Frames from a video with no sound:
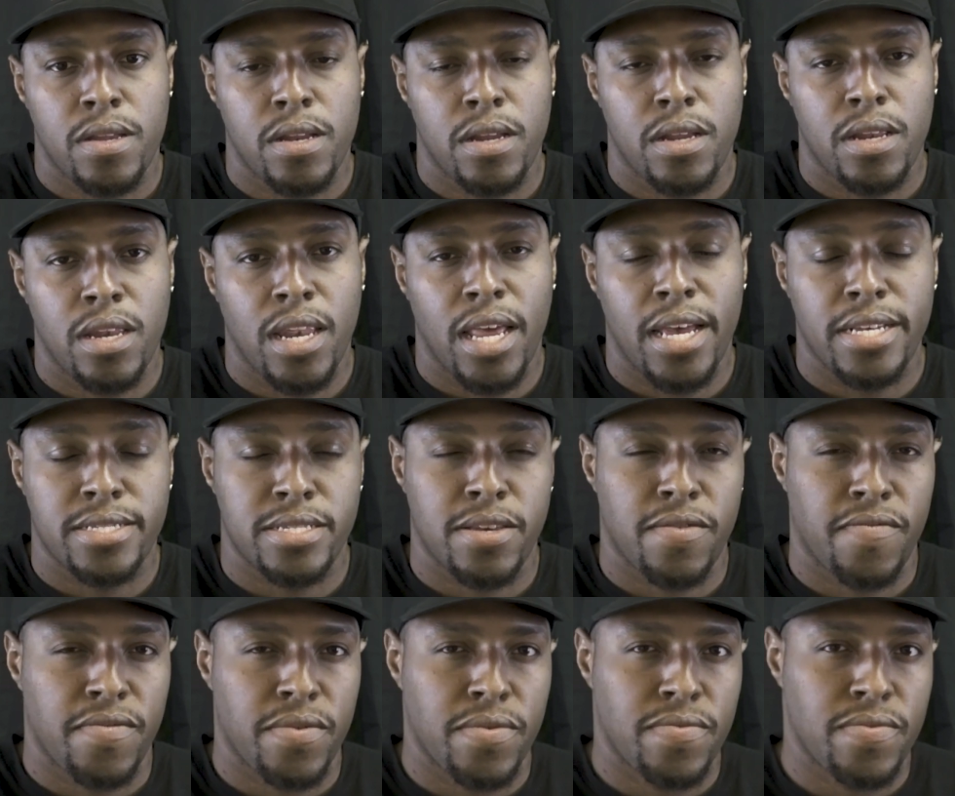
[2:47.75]
less
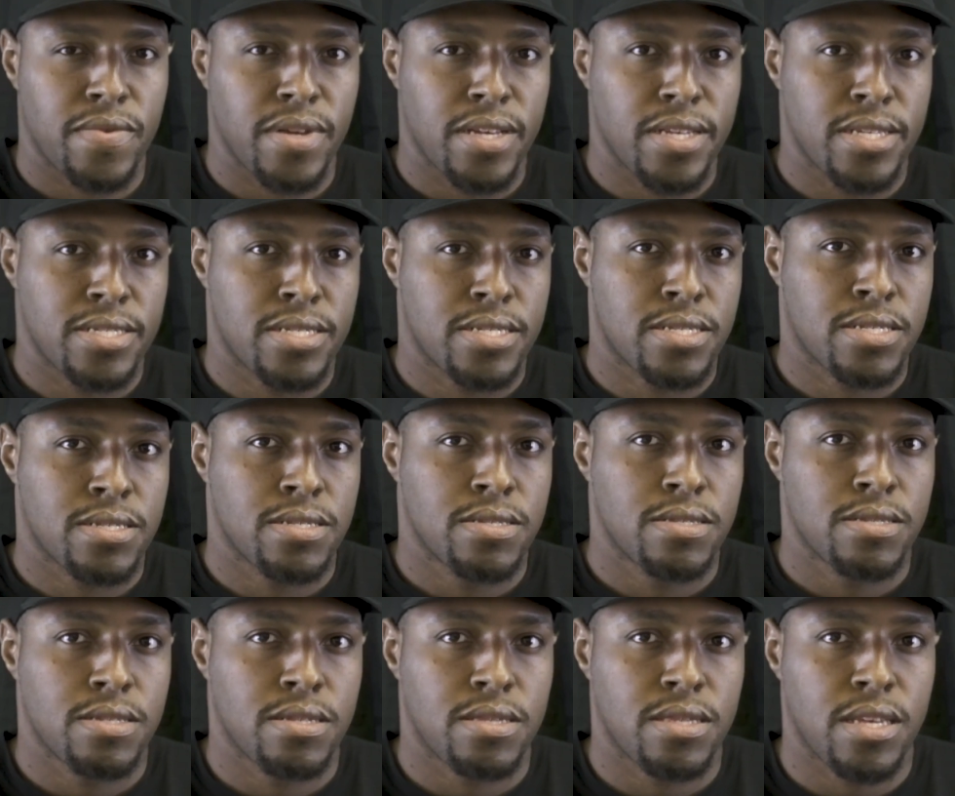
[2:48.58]
of a risk
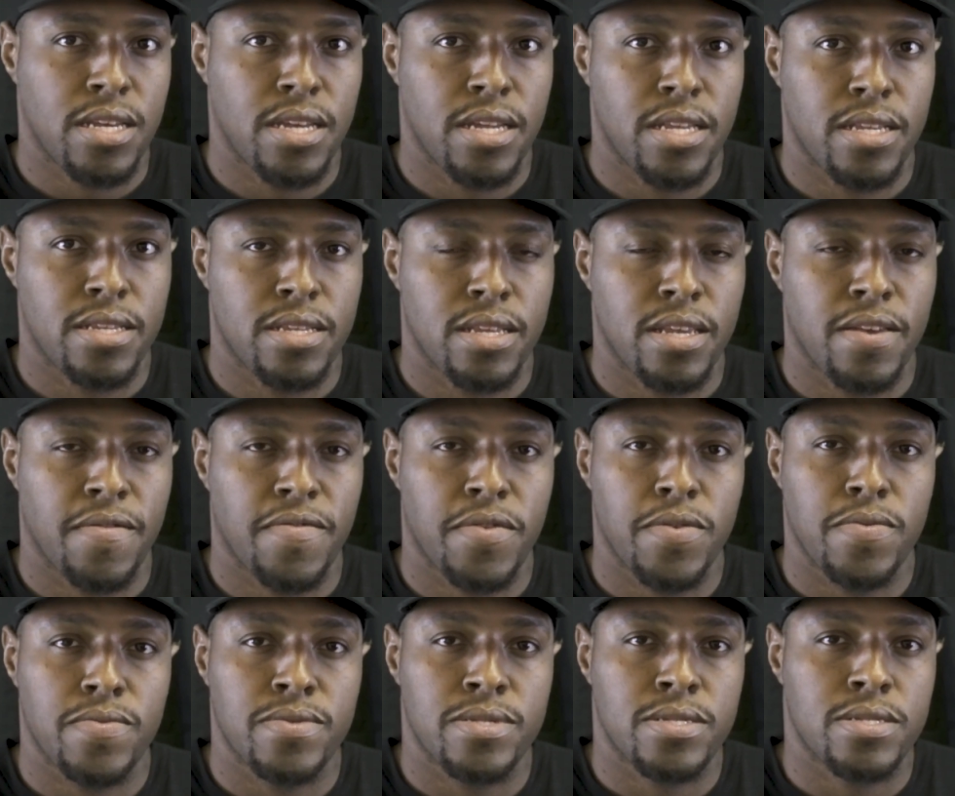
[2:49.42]
than if
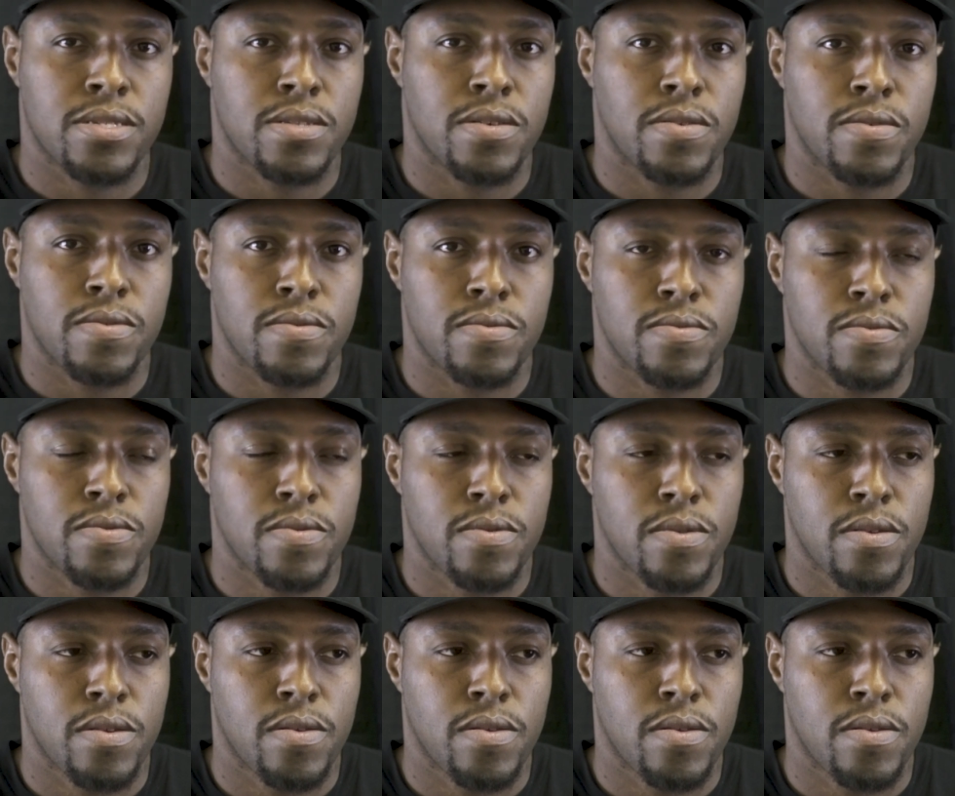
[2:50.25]
you was to go